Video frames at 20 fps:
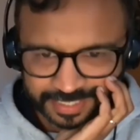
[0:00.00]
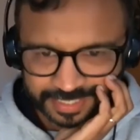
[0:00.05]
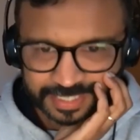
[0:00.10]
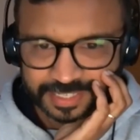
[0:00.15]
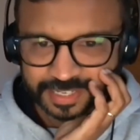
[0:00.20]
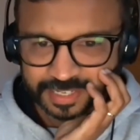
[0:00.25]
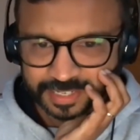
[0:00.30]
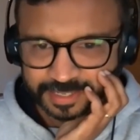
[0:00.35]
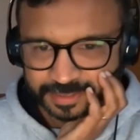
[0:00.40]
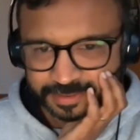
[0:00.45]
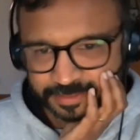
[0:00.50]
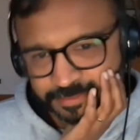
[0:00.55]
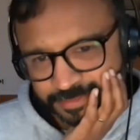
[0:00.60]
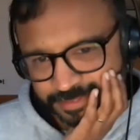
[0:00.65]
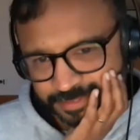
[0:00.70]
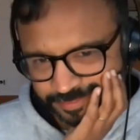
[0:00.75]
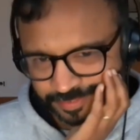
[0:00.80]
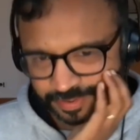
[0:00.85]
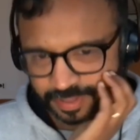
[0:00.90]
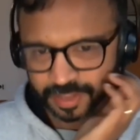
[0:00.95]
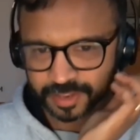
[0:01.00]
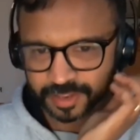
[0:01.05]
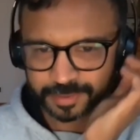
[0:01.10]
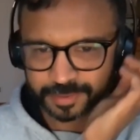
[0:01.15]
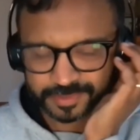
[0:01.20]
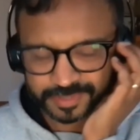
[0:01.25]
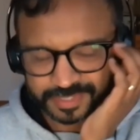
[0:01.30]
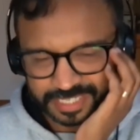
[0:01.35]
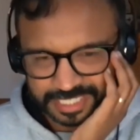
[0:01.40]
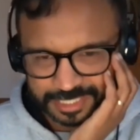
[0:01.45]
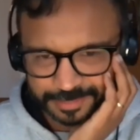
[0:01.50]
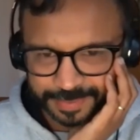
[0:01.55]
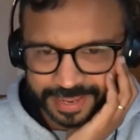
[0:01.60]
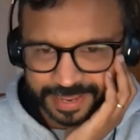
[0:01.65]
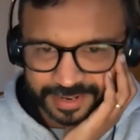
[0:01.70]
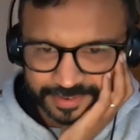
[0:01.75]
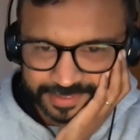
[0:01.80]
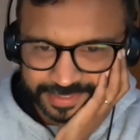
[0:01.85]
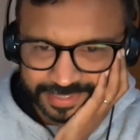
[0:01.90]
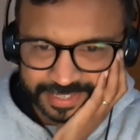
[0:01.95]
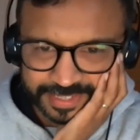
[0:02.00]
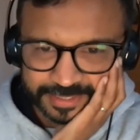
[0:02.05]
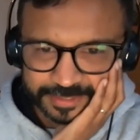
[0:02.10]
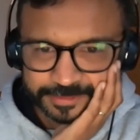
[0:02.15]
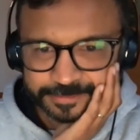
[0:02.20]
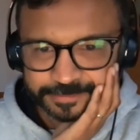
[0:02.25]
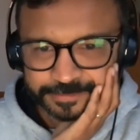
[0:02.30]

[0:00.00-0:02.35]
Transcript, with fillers: Yeah. Are you able to expand on that?